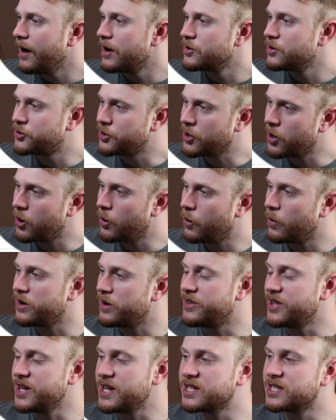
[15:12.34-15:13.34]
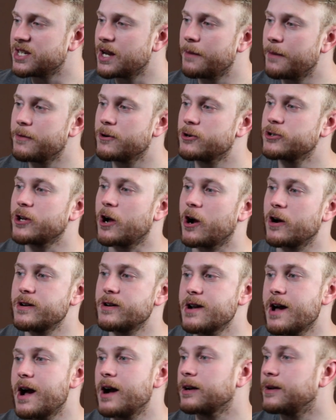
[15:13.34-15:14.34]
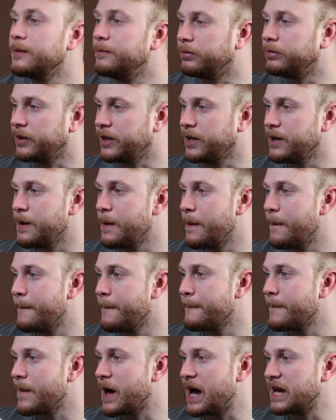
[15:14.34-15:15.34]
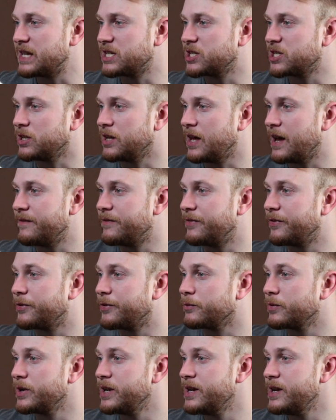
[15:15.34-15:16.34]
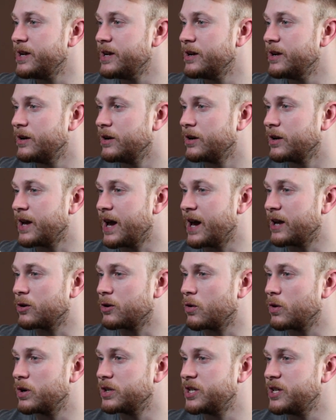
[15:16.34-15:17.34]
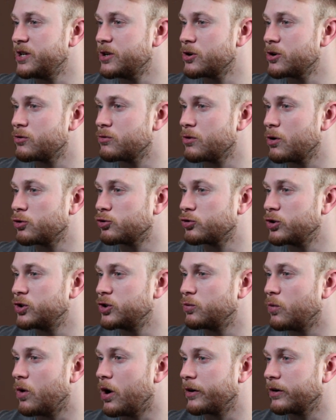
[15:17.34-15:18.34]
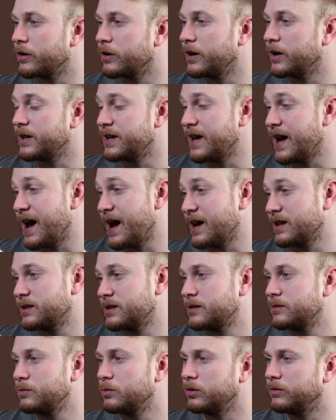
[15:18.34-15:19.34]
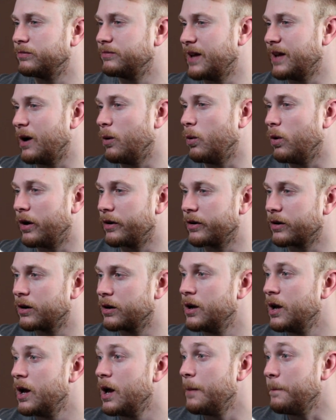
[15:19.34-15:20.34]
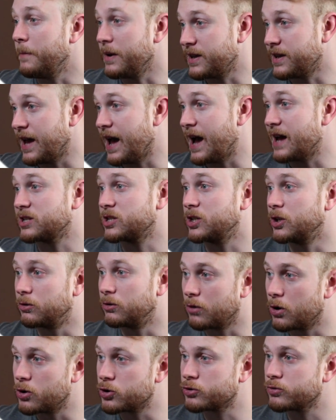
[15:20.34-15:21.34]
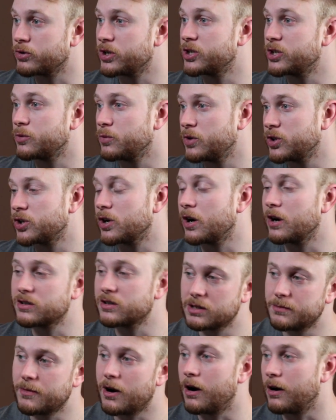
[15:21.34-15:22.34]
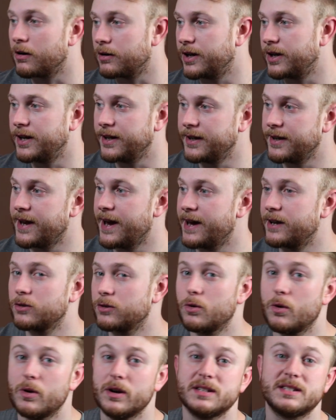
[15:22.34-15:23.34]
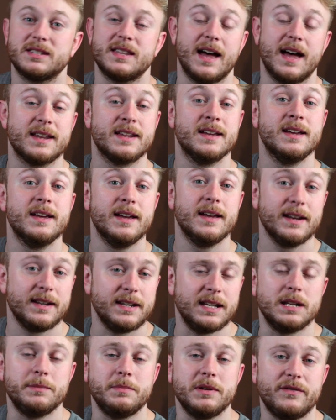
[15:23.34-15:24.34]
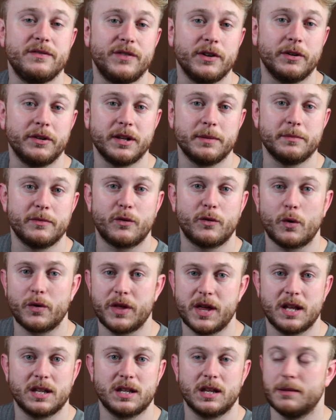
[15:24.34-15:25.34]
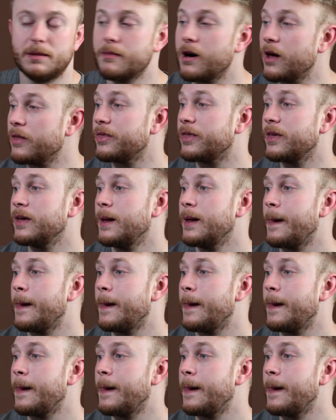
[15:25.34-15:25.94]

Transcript: So these numbers are not complete. I still have 3 categories here: groceries, water, and gas. Well, not water, but gas and groceries, which are some hard-hitting categories that need to be filled in before the end of the month.